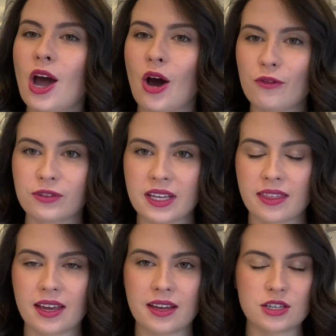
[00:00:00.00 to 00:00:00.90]
Hopefully
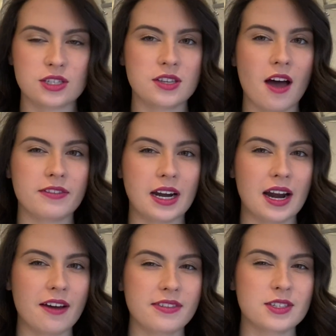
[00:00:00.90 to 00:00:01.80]
they soften
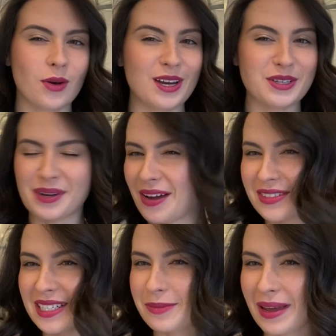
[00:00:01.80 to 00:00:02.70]
enough so I don't have
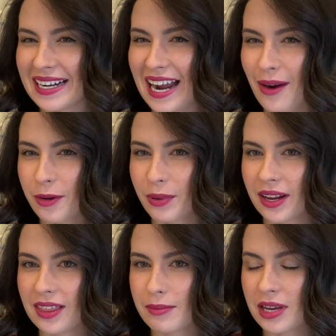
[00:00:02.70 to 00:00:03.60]
to spend an hour
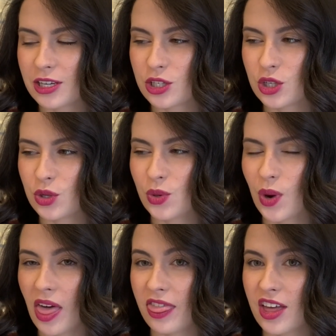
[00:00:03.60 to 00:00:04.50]
putting them
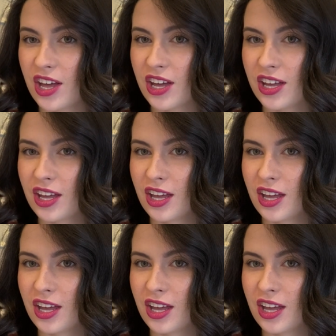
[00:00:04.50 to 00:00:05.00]
into the